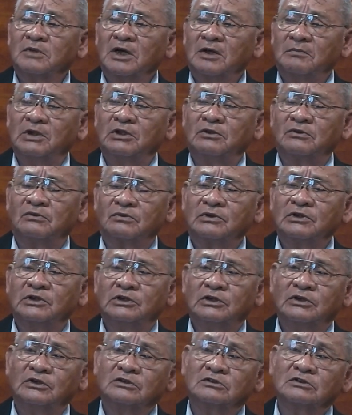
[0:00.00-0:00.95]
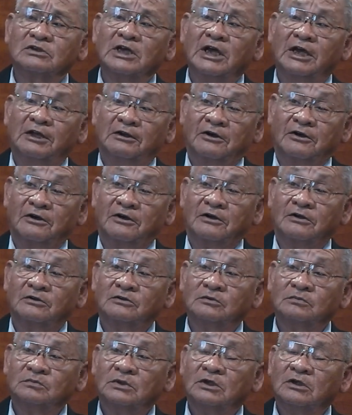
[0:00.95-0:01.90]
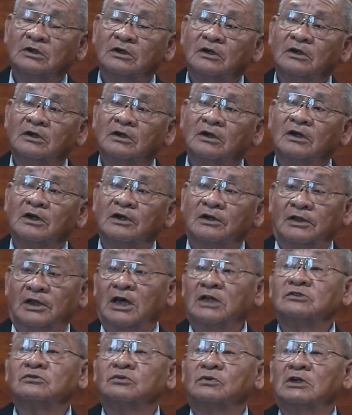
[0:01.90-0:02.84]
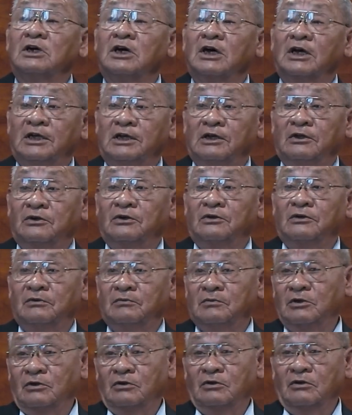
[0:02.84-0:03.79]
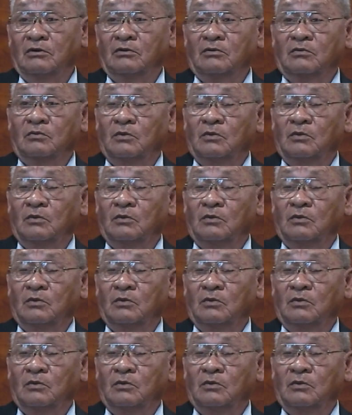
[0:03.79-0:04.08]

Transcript: maybe three years later. That's when I entered, you know.